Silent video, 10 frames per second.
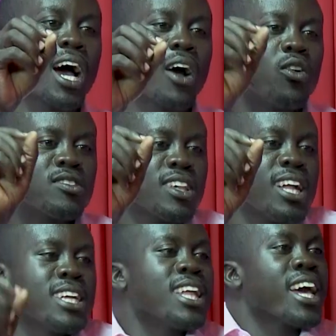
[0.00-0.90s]

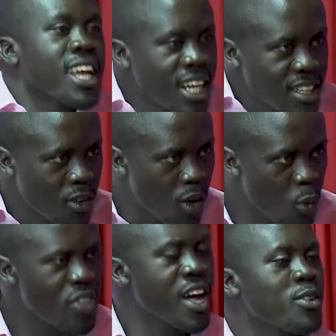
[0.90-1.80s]
concerning electrical
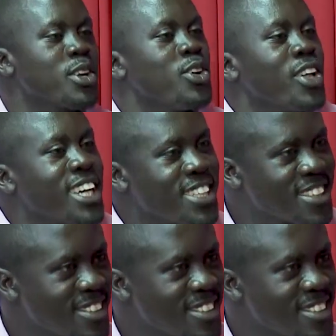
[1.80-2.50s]
without knowledge.